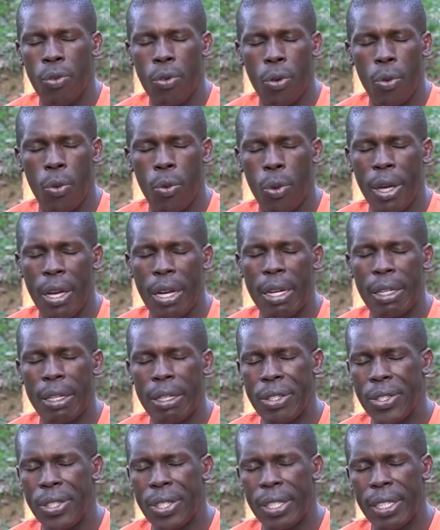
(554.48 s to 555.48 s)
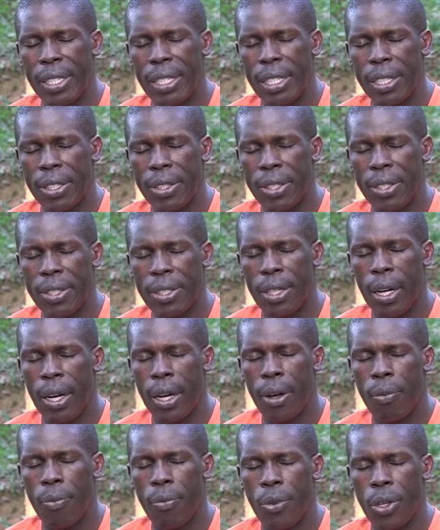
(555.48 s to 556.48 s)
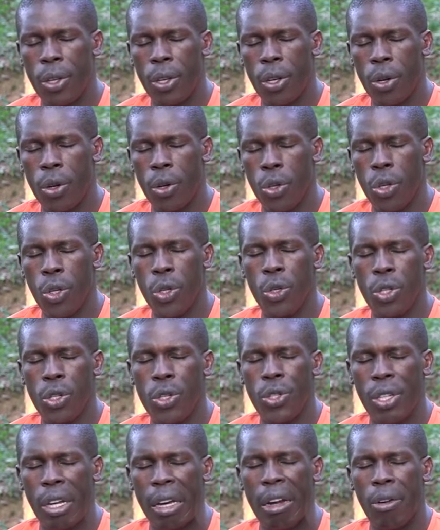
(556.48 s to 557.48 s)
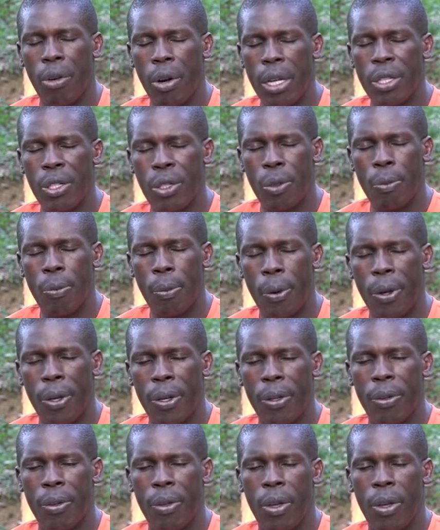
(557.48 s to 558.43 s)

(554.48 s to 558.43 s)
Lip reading: we are understanding that you desire us to pray.